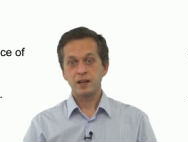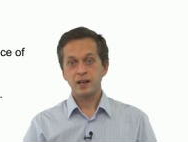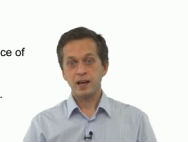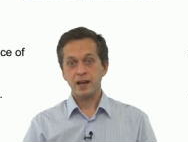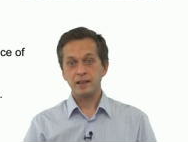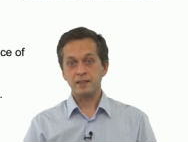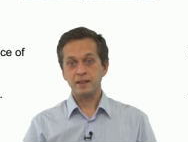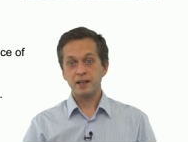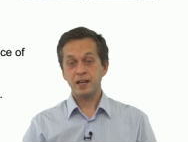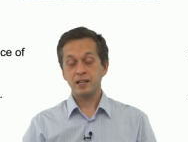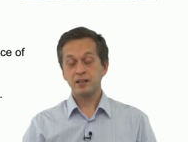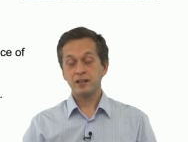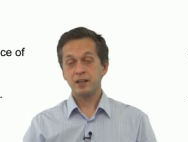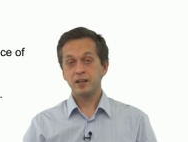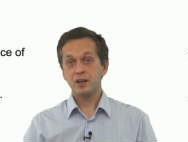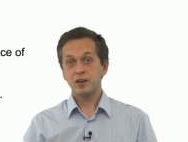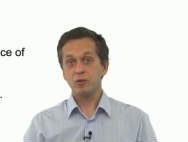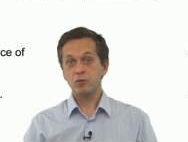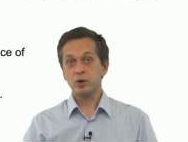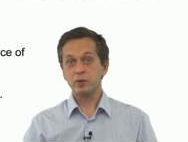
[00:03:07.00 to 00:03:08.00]
And then
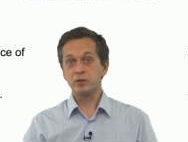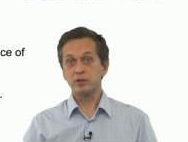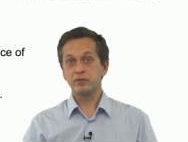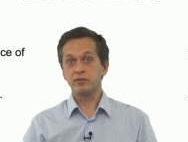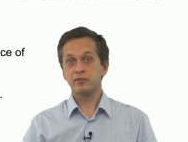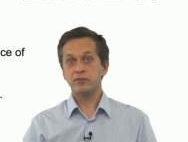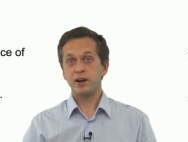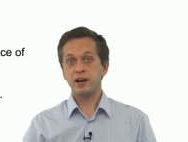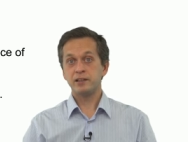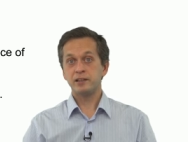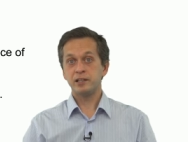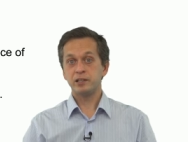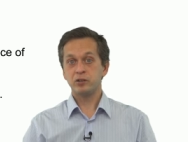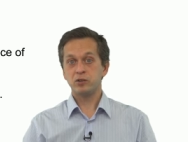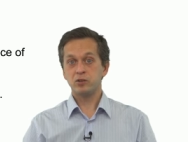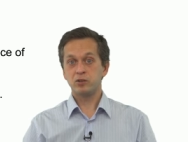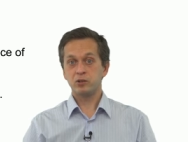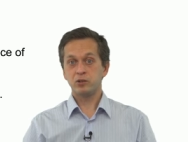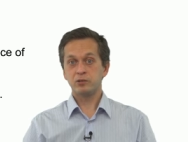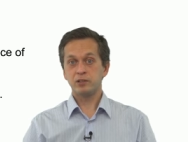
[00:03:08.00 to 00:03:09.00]
we will finally
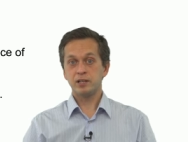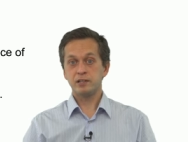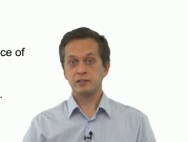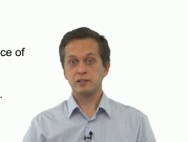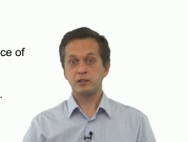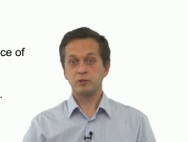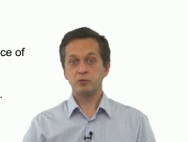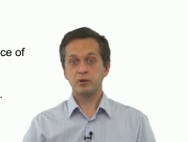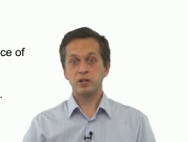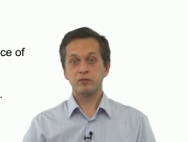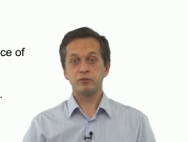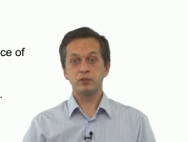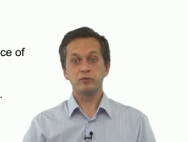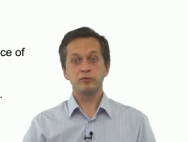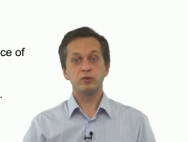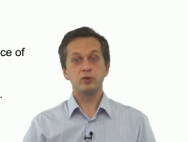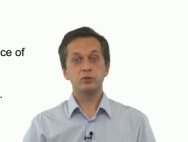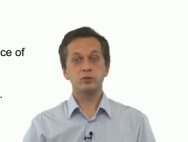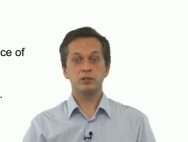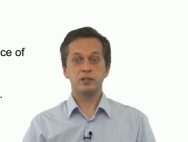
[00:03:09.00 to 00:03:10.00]
conclude lesson 12 with
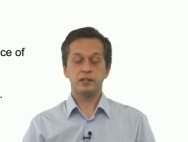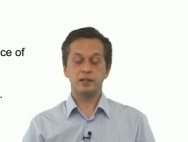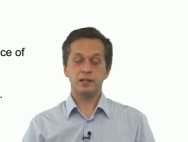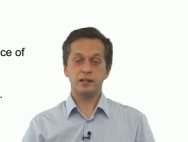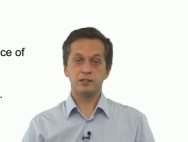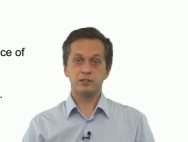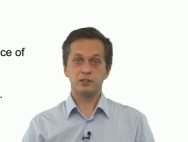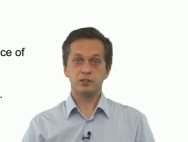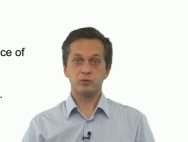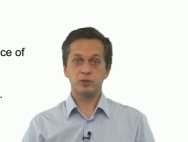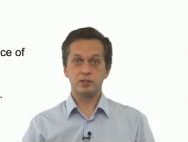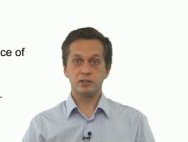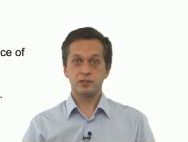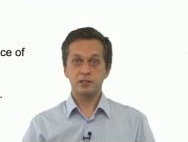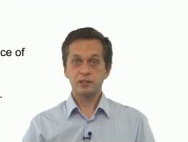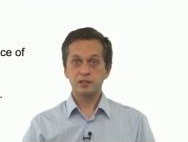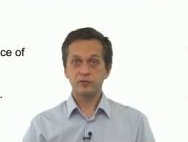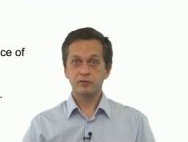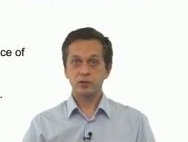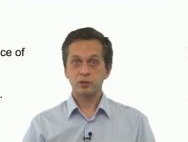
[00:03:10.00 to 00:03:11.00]
photodetection with
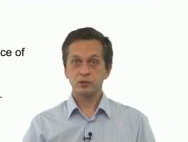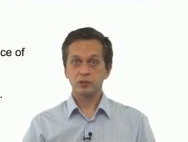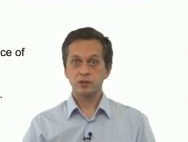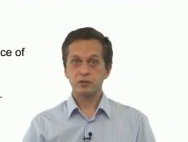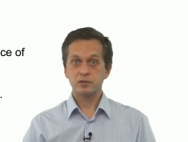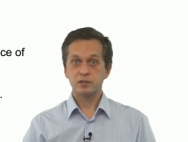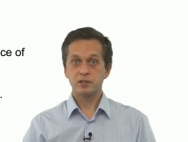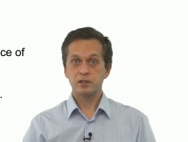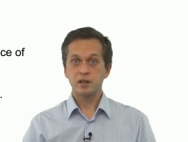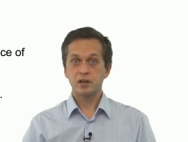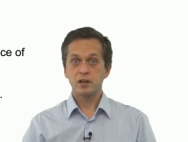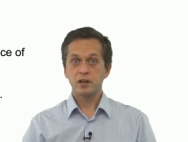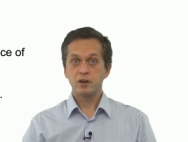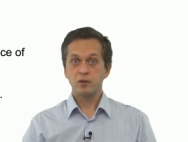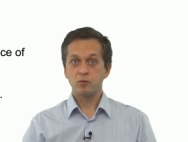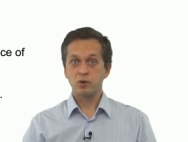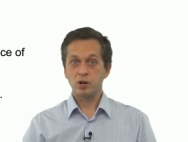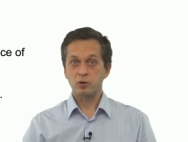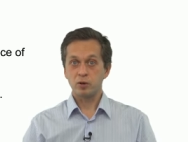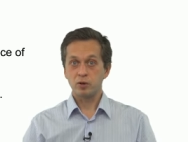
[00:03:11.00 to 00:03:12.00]
single photons,
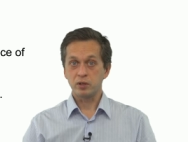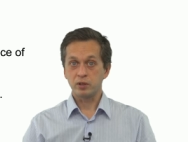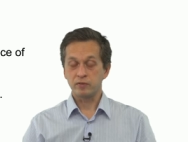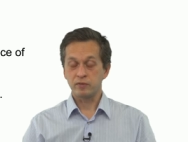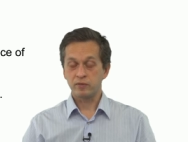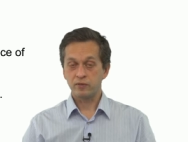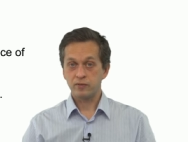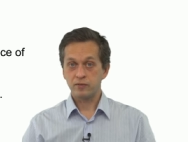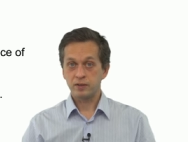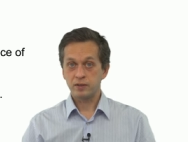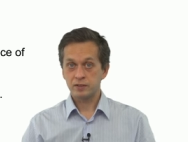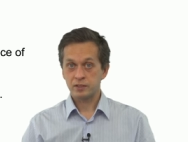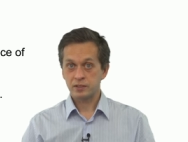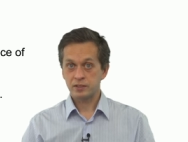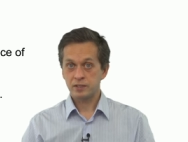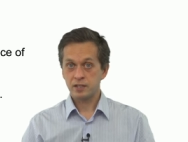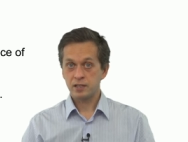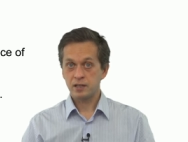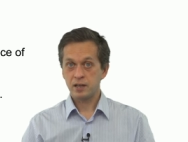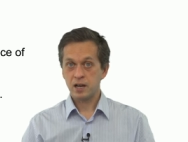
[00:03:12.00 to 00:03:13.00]
where we will
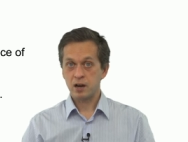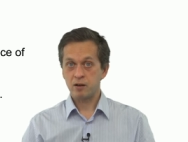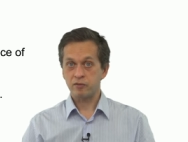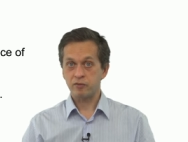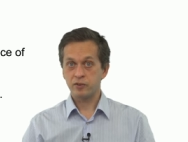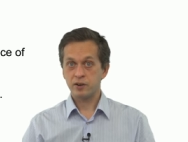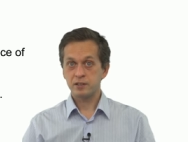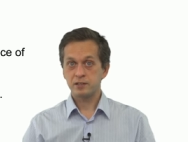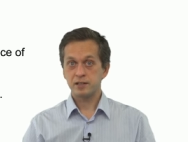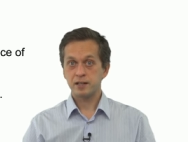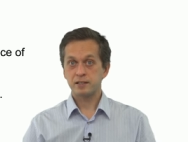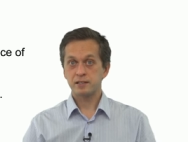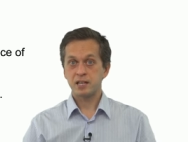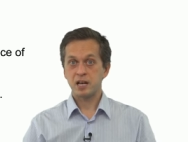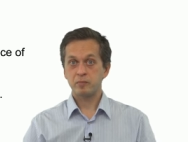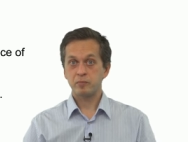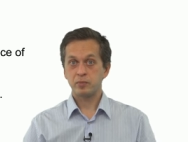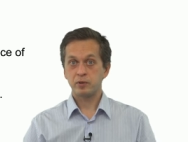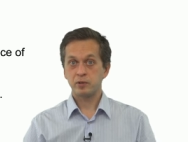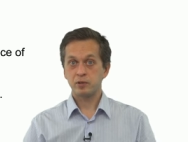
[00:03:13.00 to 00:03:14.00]
see our first
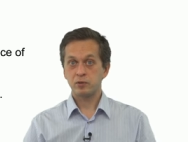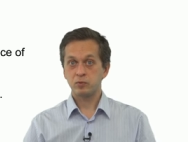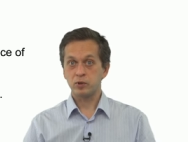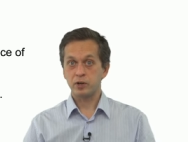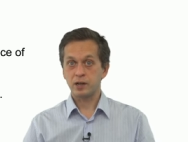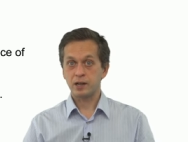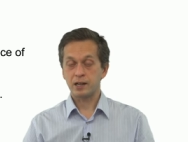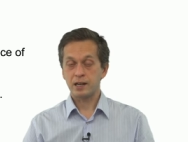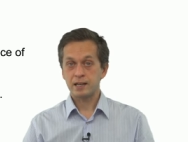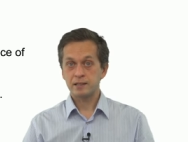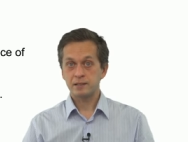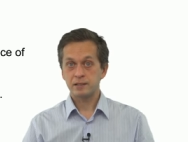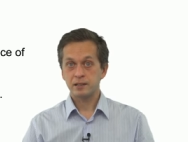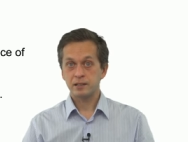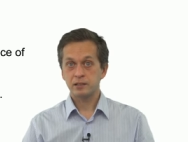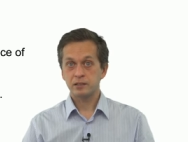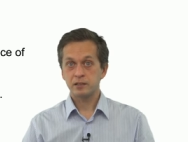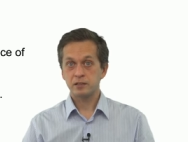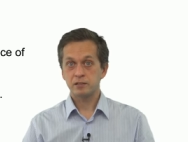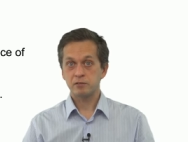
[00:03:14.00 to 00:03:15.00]
example where
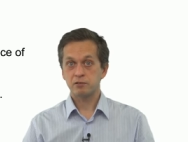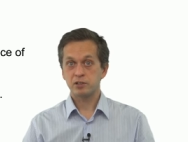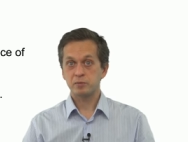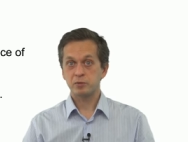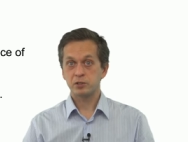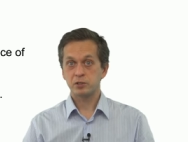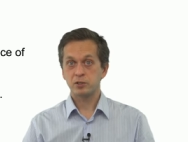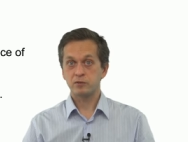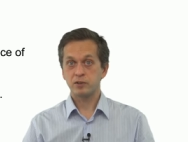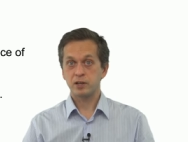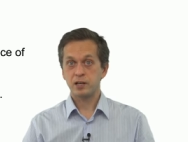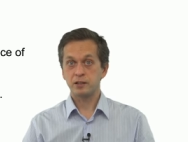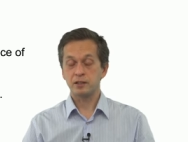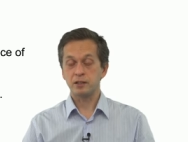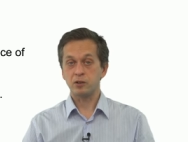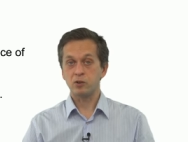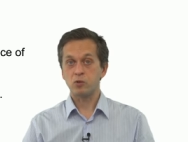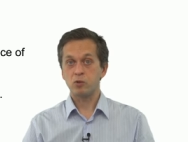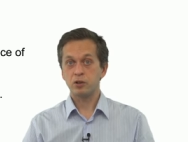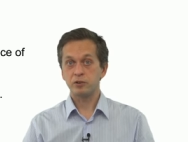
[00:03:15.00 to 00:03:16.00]
classical description of light
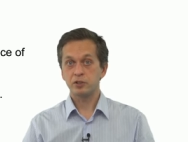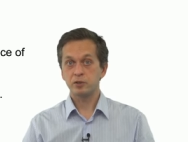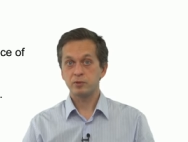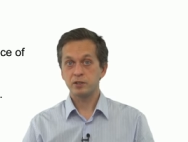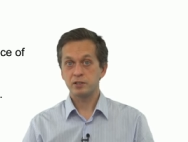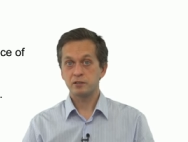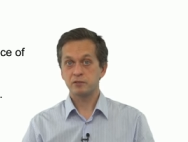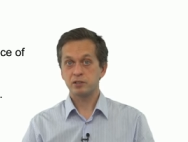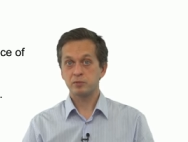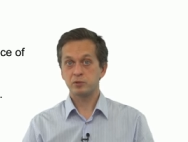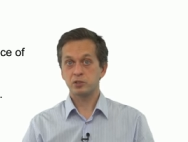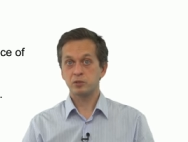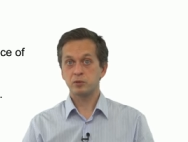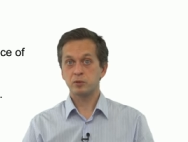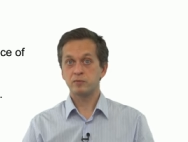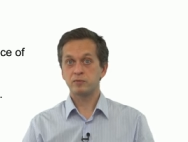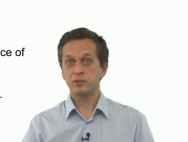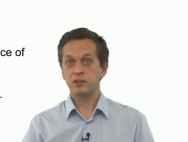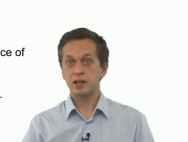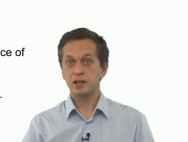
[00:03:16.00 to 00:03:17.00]
and quantum description
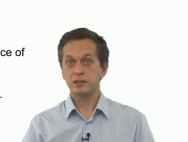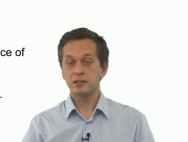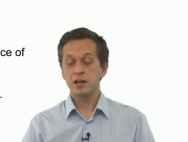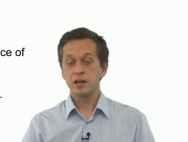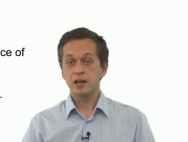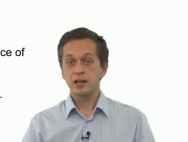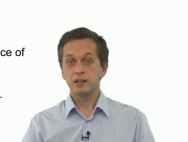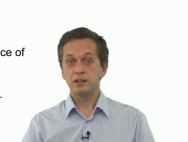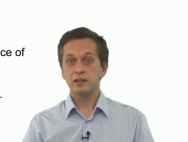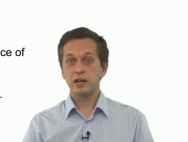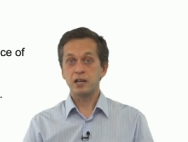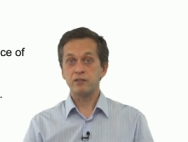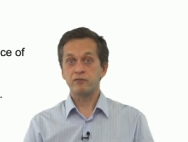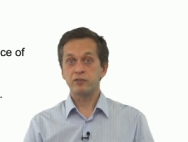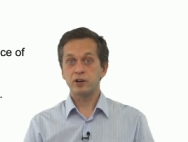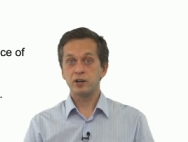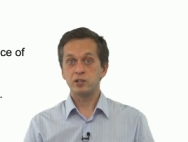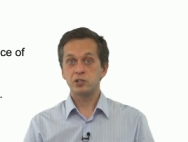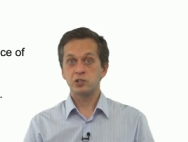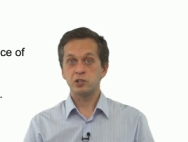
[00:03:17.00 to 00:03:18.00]
of light
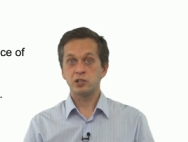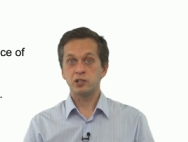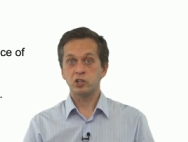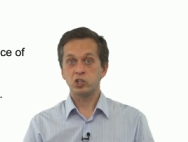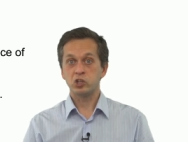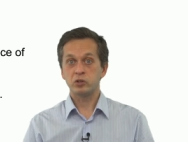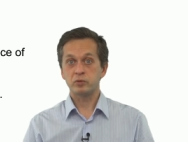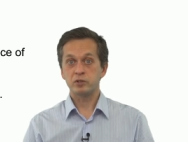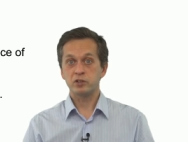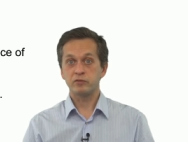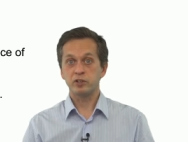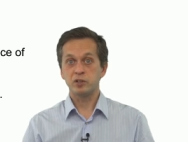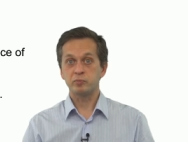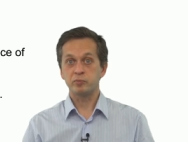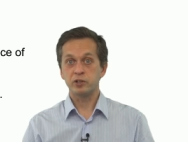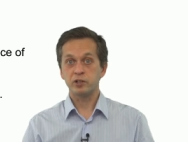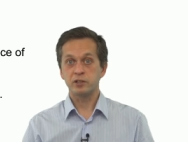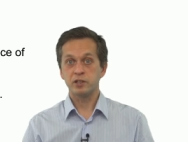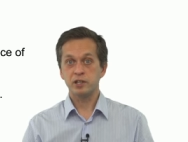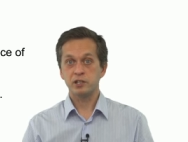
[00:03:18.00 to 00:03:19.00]
diverge in terms of the
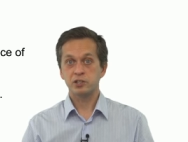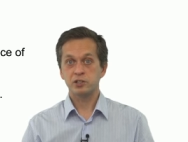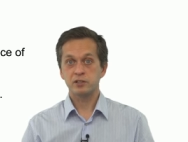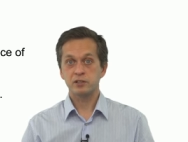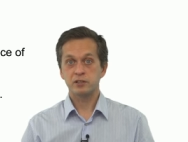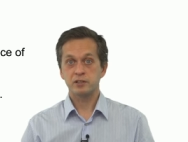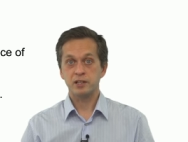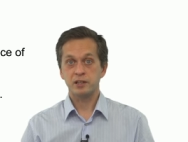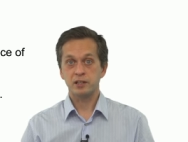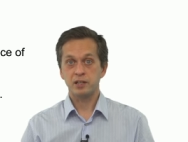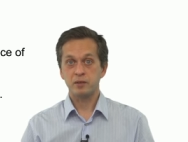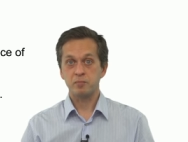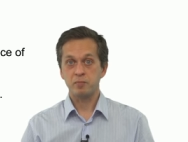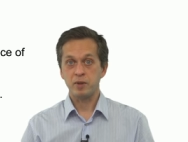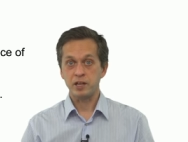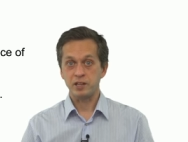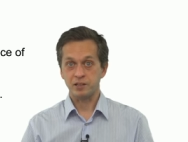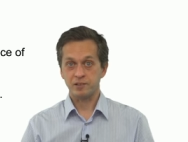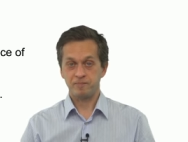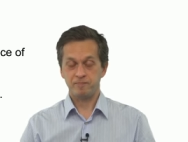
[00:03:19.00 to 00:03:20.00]
predictions that they
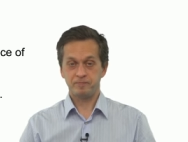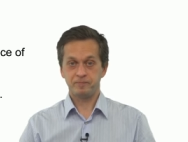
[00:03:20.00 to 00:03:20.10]
make.